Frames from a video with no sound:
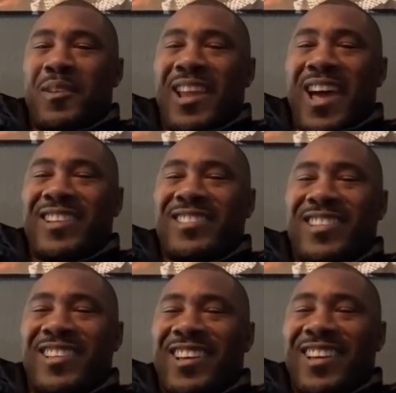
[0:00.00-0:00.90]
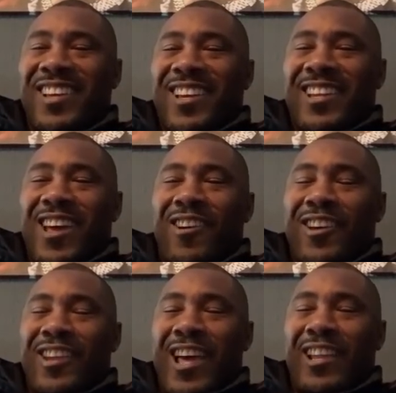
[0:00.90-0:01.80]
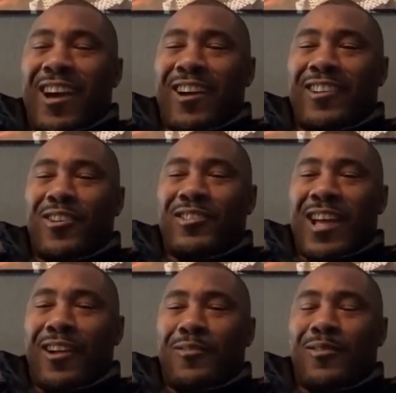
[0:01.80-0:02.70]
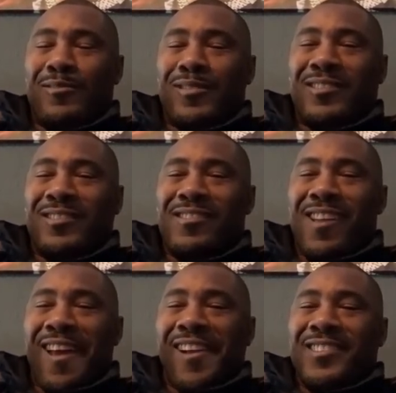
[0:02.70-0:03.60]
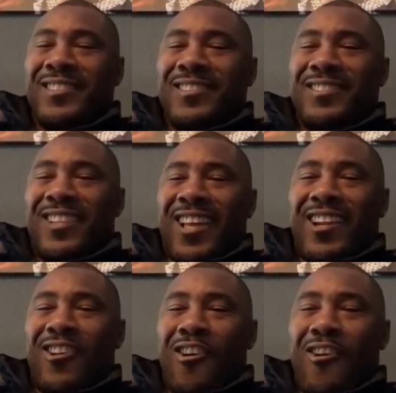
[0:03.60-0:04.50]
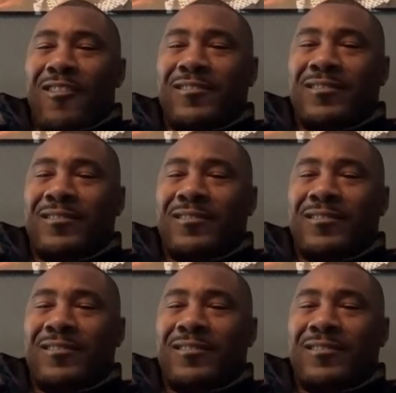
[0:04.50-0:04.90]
last in those locker rooms. Not at all.